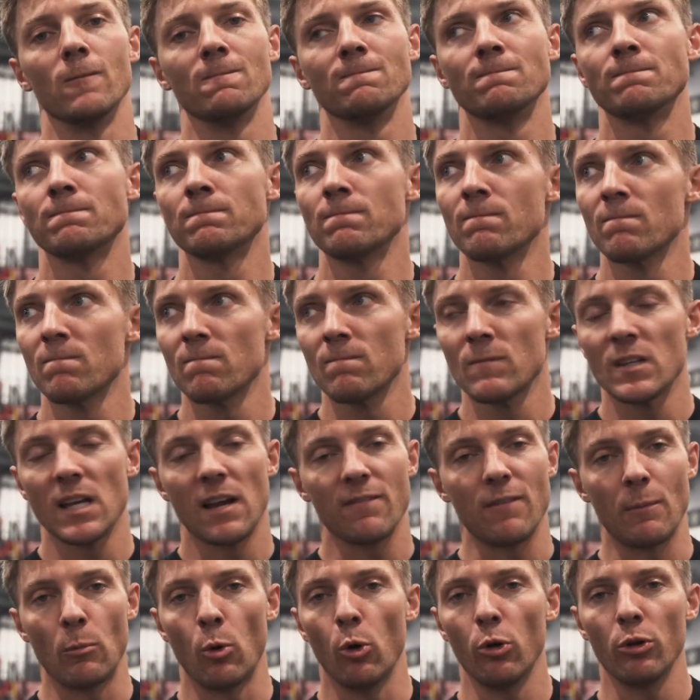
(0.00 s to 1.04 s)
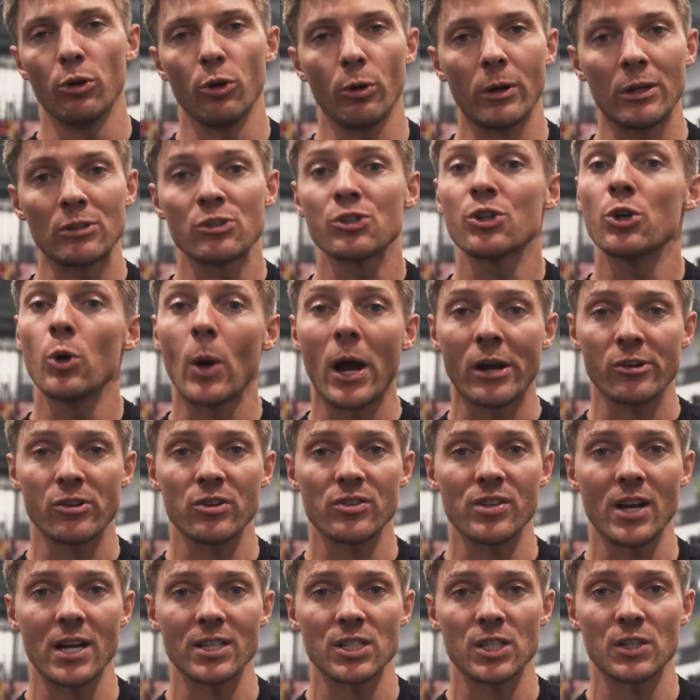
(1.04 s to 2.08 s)
if I'm only doing 2
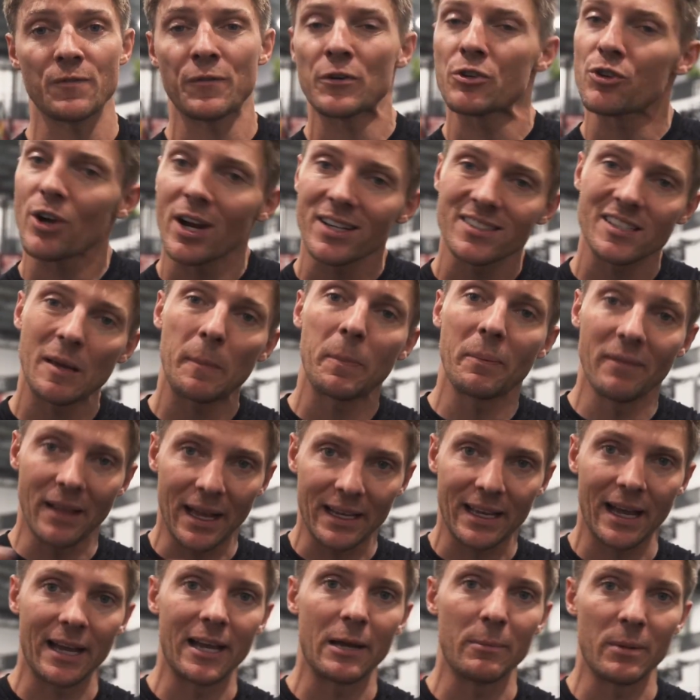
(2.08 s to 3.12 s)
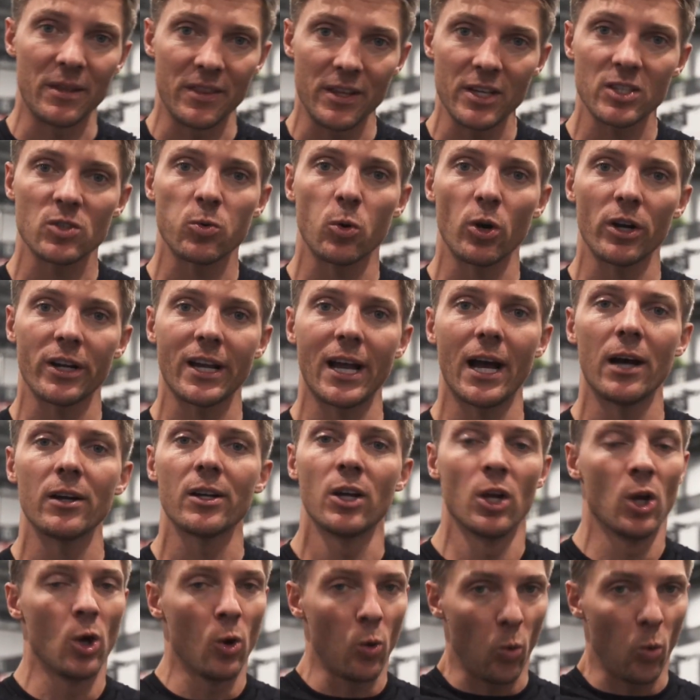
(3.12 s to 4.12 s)
exercises for tricep, like I am in this workout,